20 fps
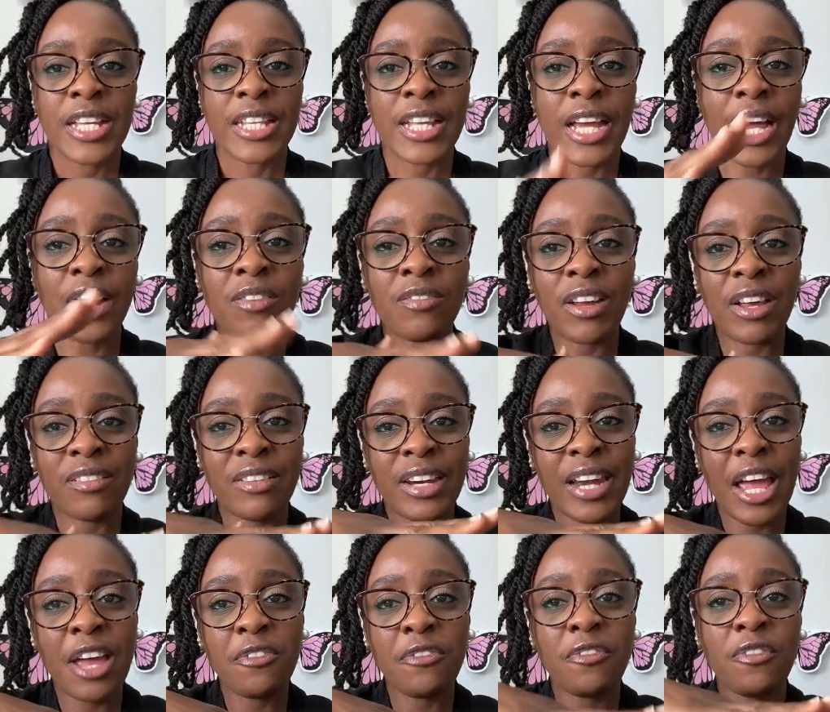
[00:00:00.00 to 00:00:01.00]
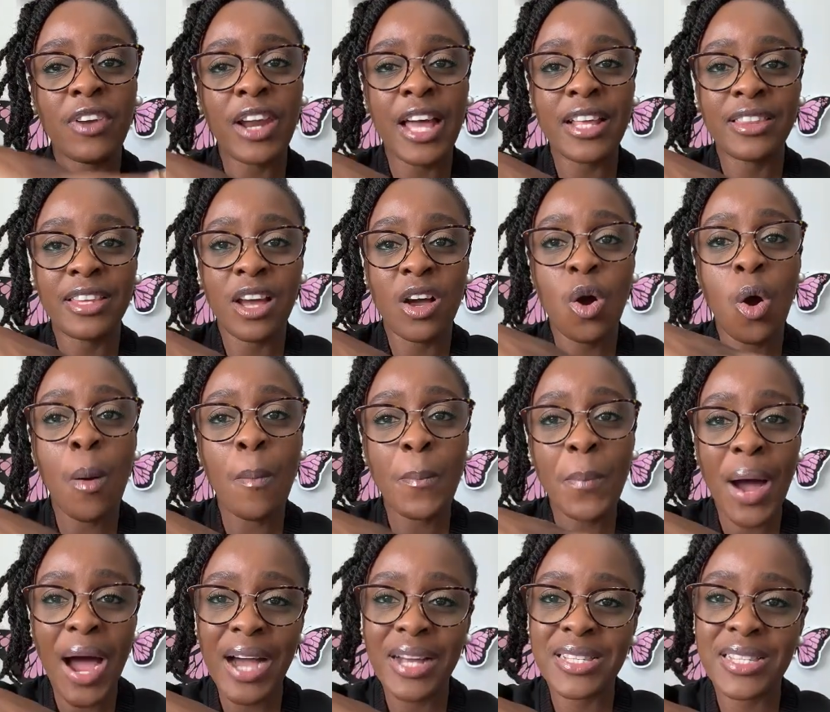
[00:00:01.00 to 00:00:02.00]
they kind of lie flat, they're
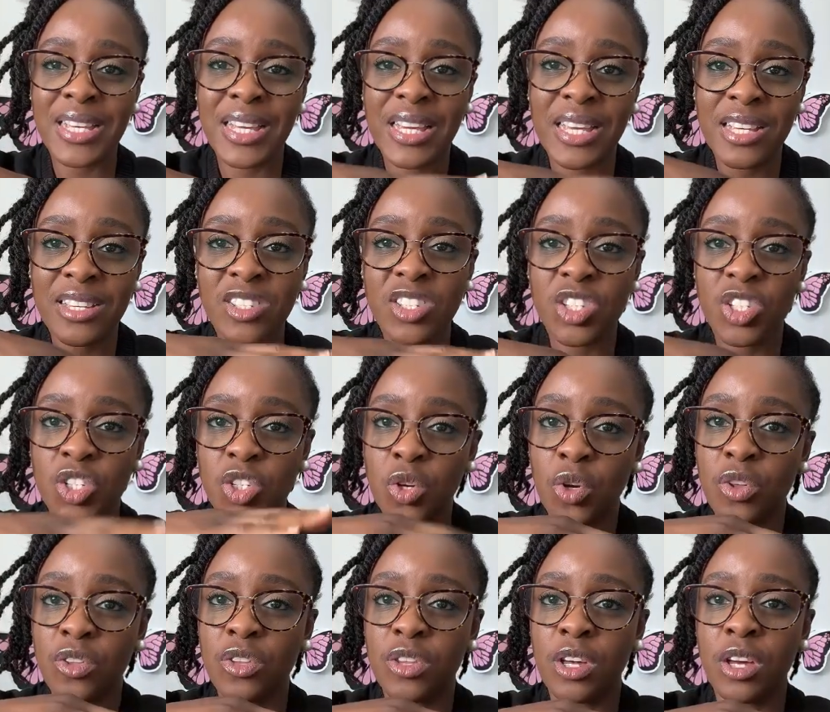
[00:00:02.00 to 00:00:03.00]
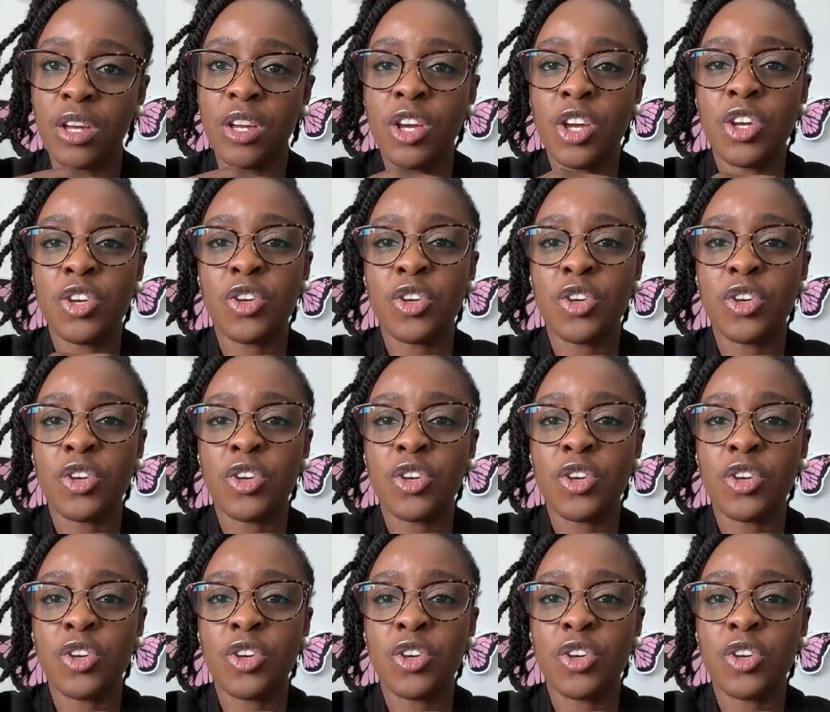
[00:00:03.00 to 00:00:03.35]
compact against each other.